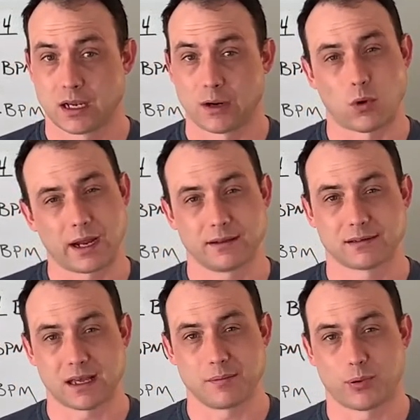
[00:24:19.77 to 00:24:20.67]
And why
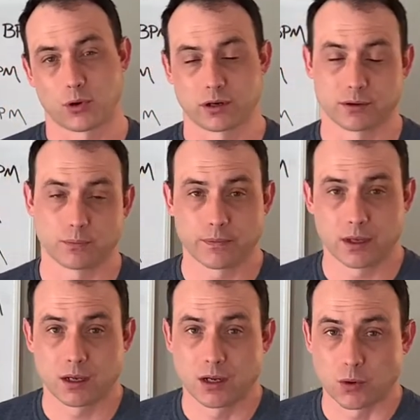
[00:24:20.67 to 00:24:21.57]
is that important?
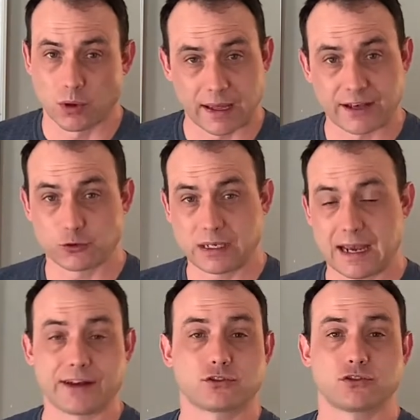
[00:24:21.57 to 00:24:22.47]
Well, as we
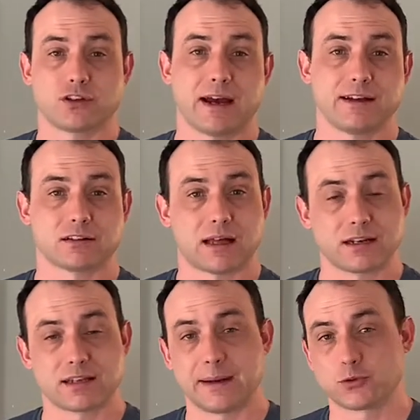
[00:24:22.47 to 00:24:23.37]
exercise, a
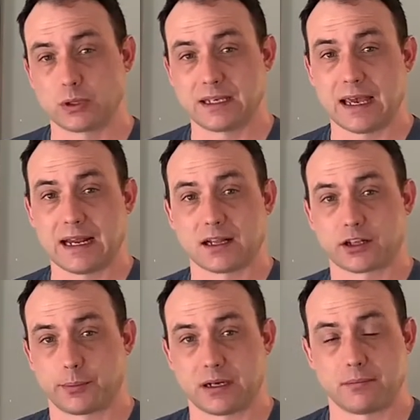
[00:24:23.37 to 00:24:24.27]
lot of times we gain a
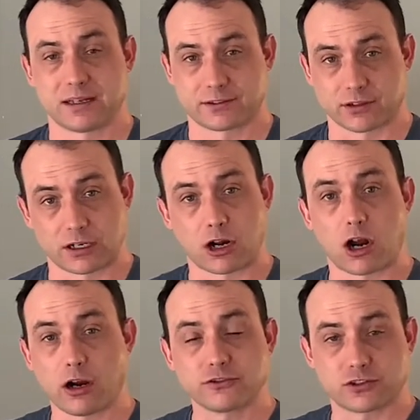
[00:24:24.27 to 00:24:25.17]
little bit of muscle, and our
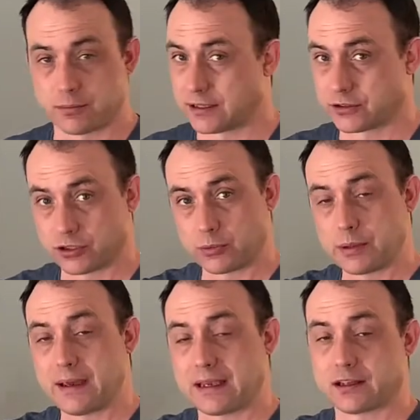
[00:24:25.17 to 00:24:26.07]
heart's a muscle, and we
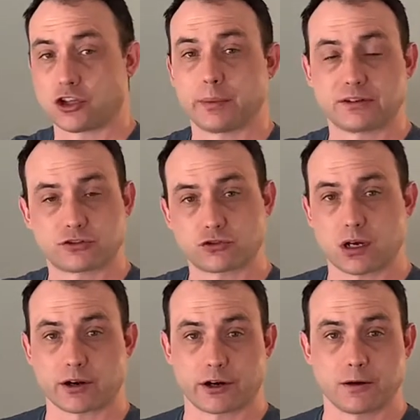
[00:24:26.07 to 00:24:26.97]
make it a little bit
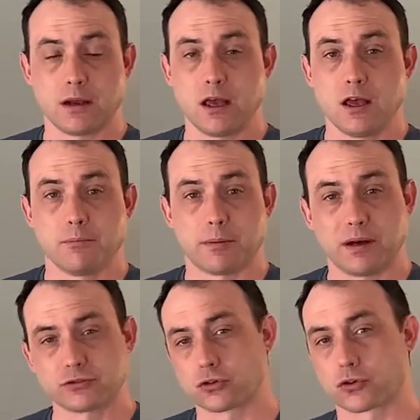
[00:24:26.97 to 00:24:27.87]
stronger. But
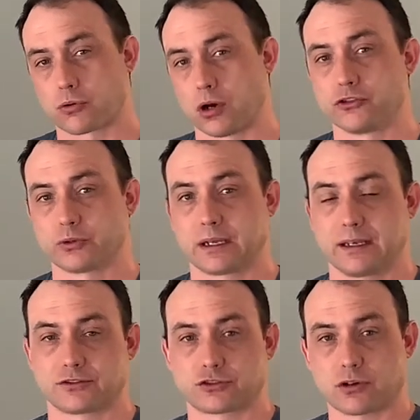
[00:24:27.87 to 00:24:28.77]
muscle grows when it
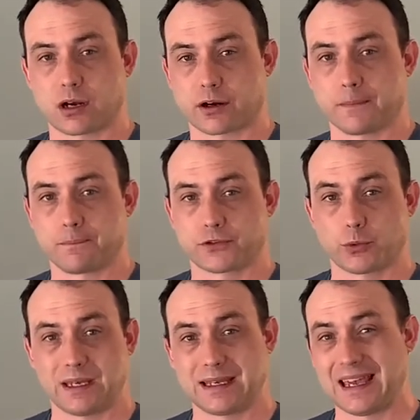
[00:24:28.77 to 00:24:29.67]
gets stronger. So
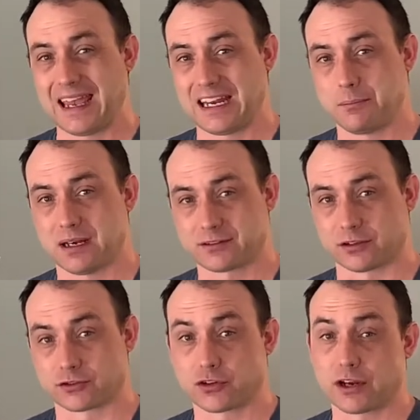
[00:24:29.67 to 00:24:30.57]
we gain
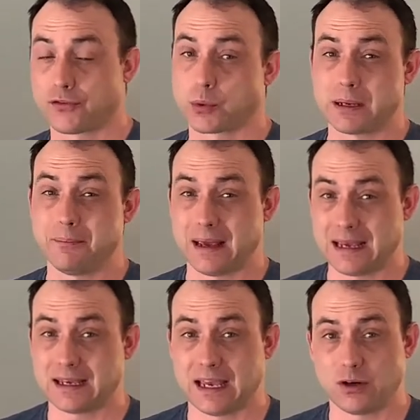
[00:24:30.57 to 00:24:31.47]
muscle. So therefore we
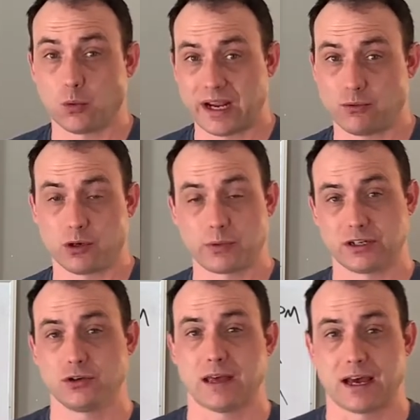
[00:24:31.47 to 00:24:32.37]
may gain weight when we
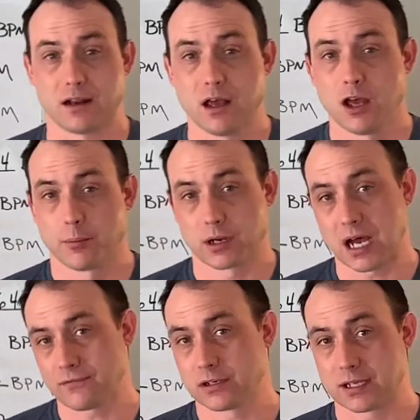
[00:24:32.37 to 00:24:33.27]
do that. But
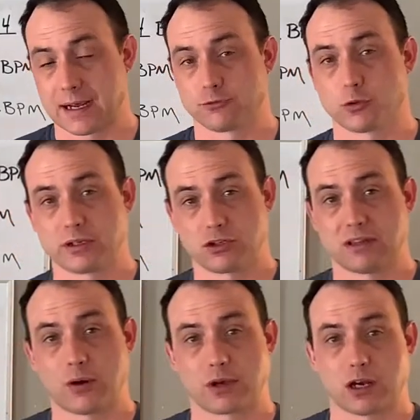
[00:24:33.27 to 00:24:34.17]
oftentimes when we do
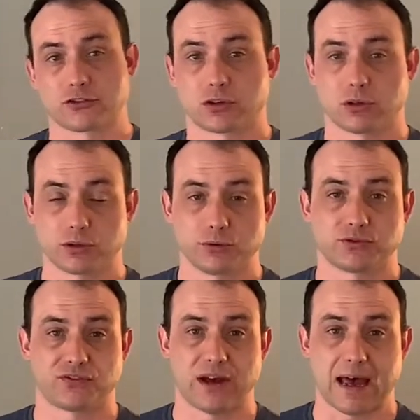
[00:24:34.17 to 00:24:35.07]
that, we also
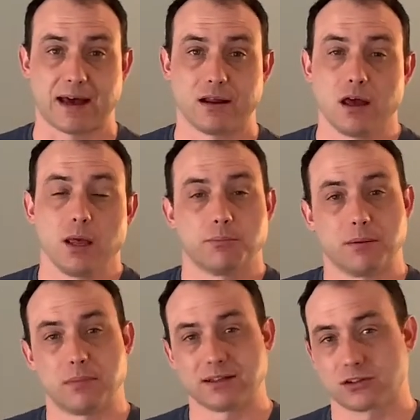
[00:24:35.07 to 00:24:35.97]
lose fat.
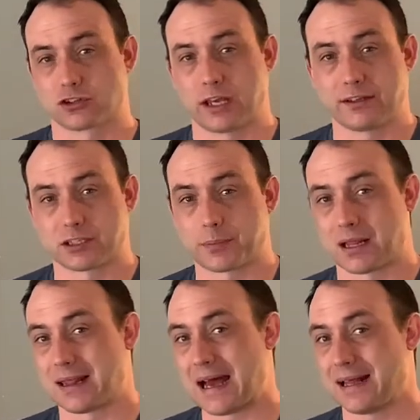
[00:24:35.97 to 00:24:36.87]
But muscle takes up a
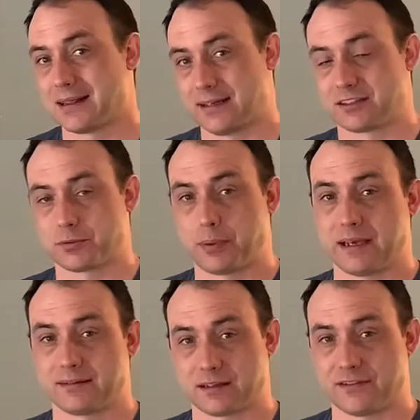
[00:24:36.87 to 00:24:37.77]
lot less
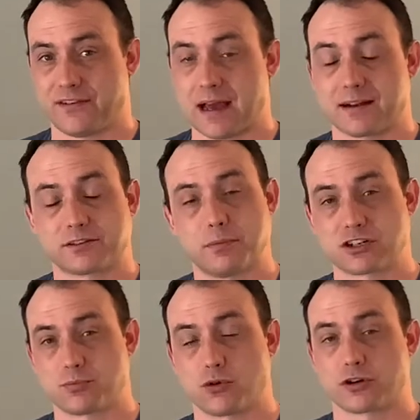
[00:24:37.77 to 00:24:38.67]
space than fat. It's
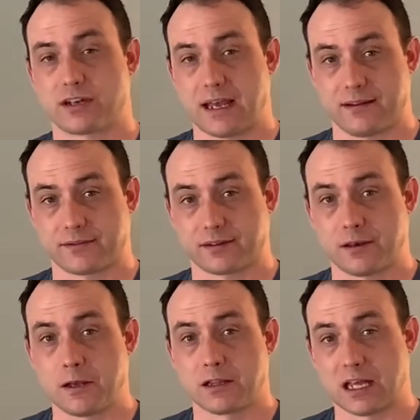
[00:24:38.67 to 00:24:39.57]
much more dense.
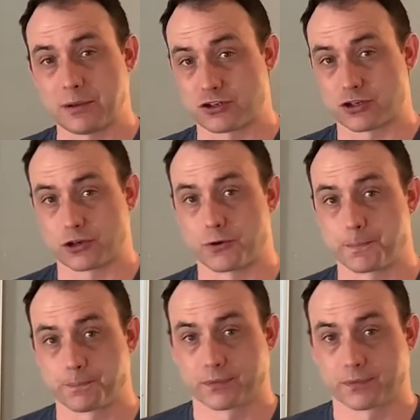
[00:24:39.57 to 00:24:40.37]
Let me show you.